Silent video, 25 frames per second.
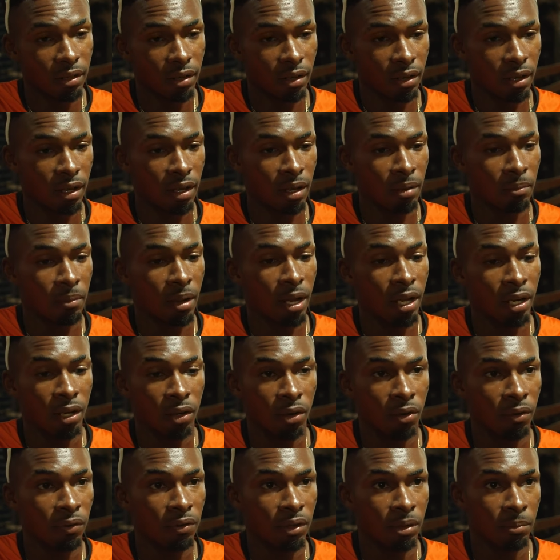I
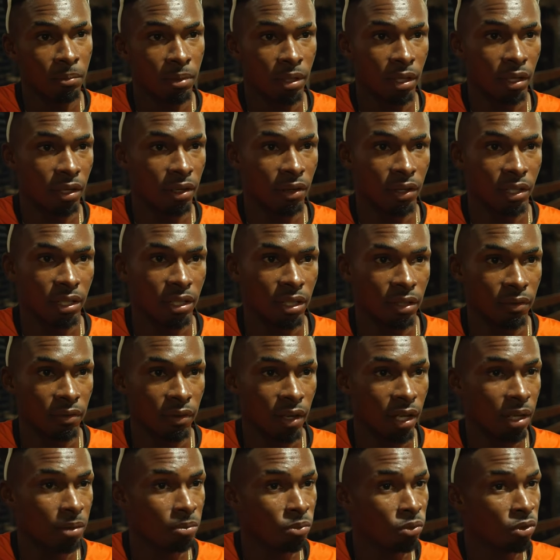love to be aggressive
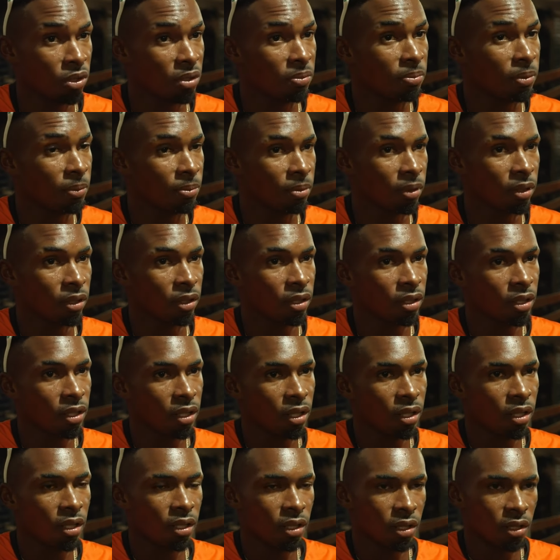like most people.
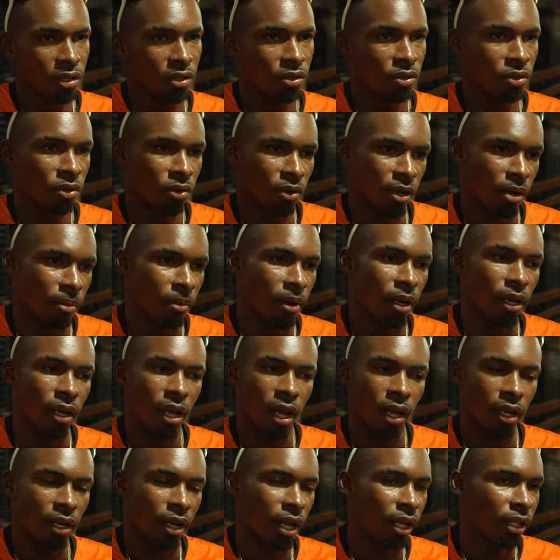So
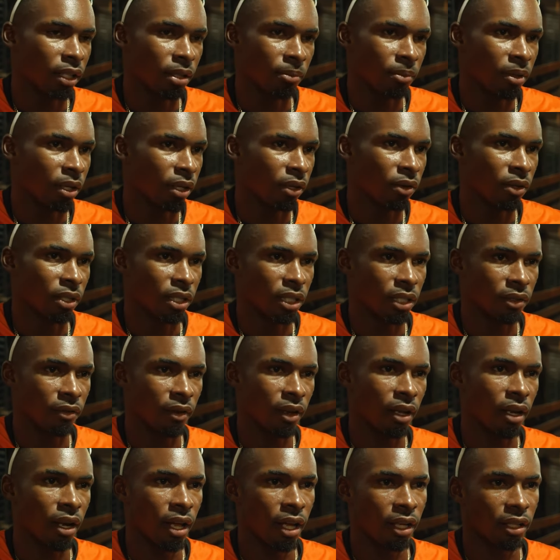I like to be aggressive.
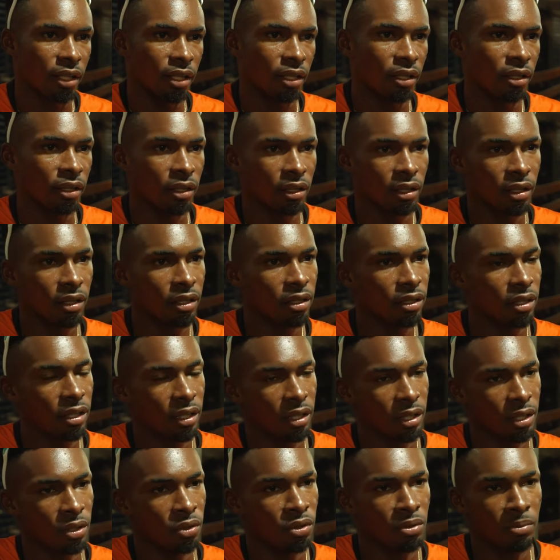I like to
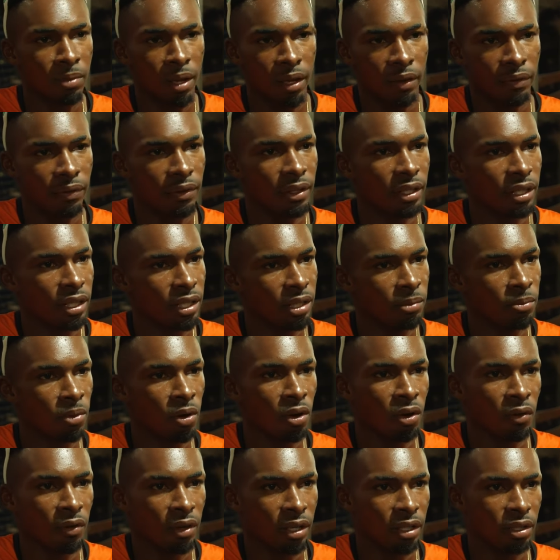use my feet, hit the
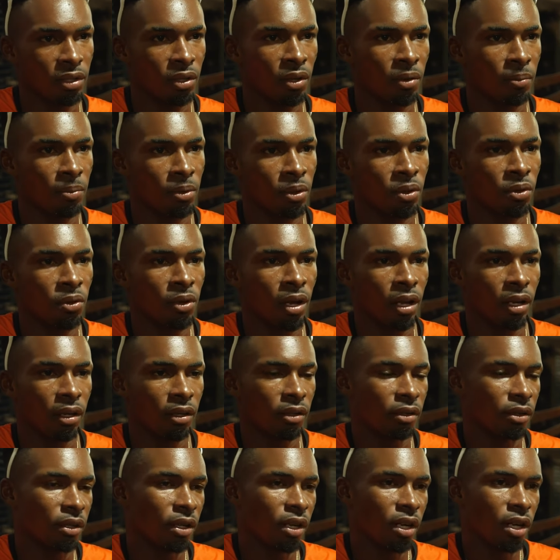ball over the top, you know.
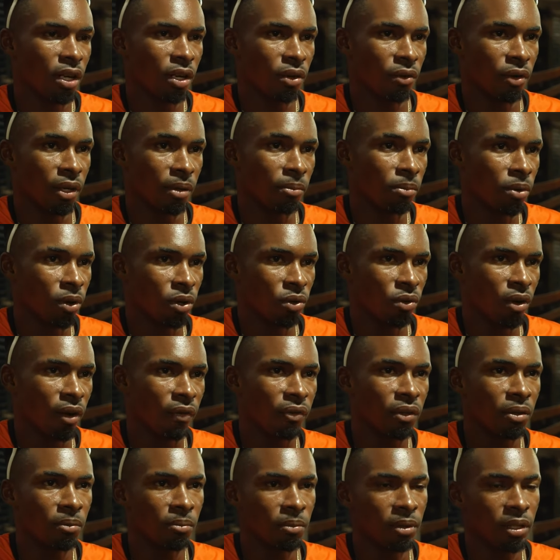And red ball, you
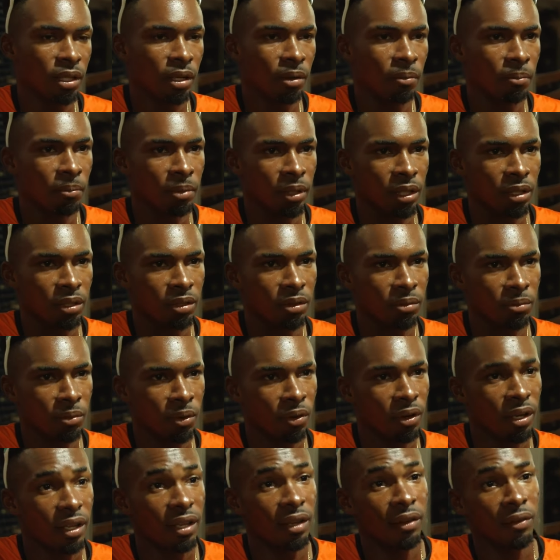have to be a bit
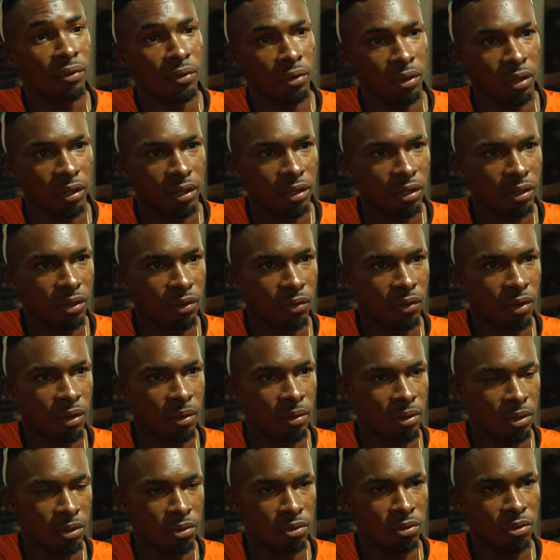more careful.
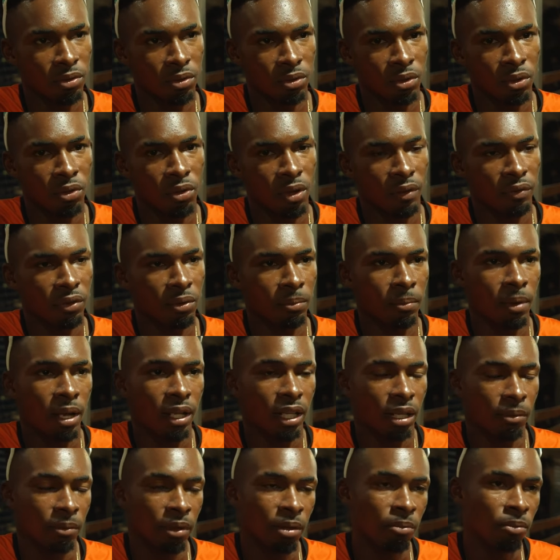Well, you know, you have to
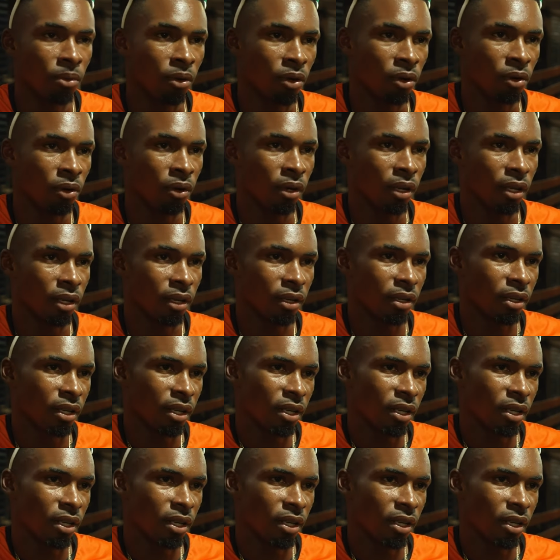bat a bit more longer.